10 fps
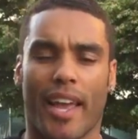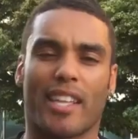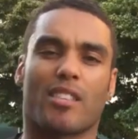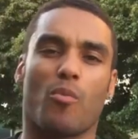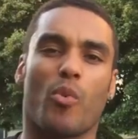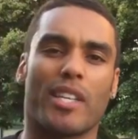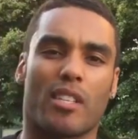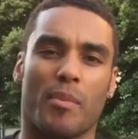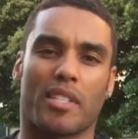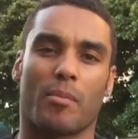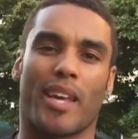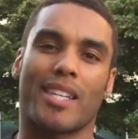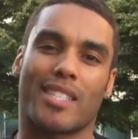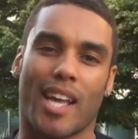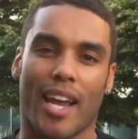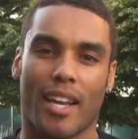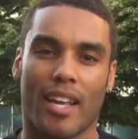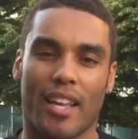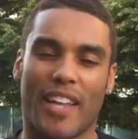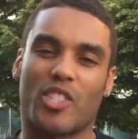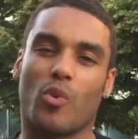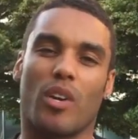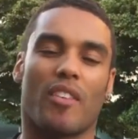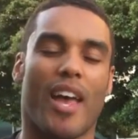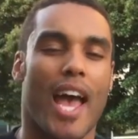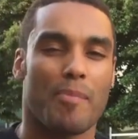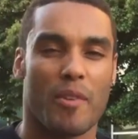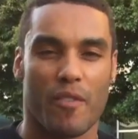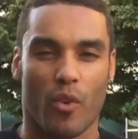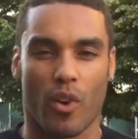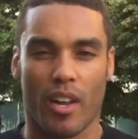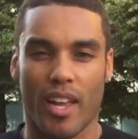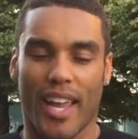and some wisdom and some insight that you wouldn't have had before.